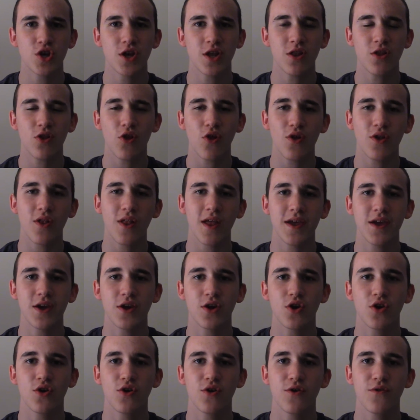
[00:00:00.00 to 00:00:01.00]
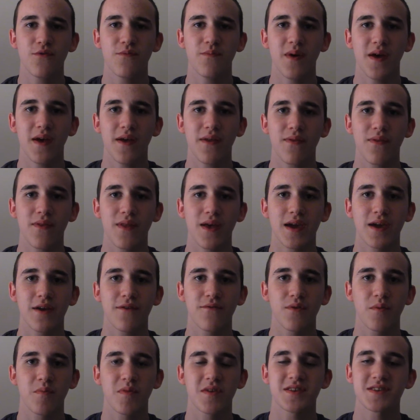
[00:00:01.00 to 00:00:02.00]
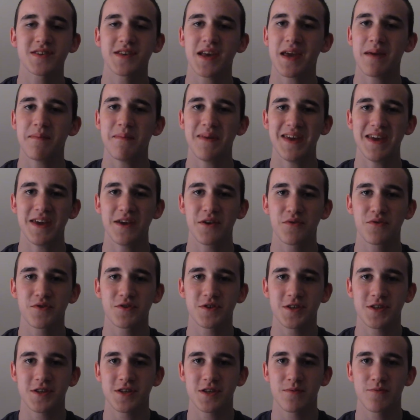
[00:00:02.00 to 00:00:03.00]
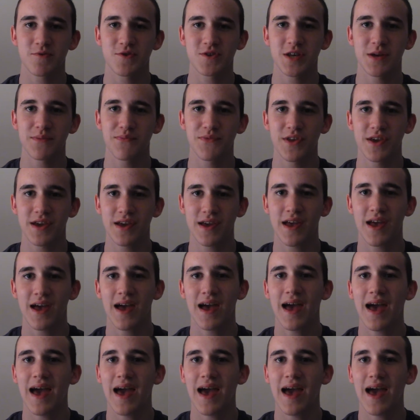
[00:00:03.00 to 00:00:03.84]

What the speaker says: It looked like it could have been, like, from the same ecosystem or something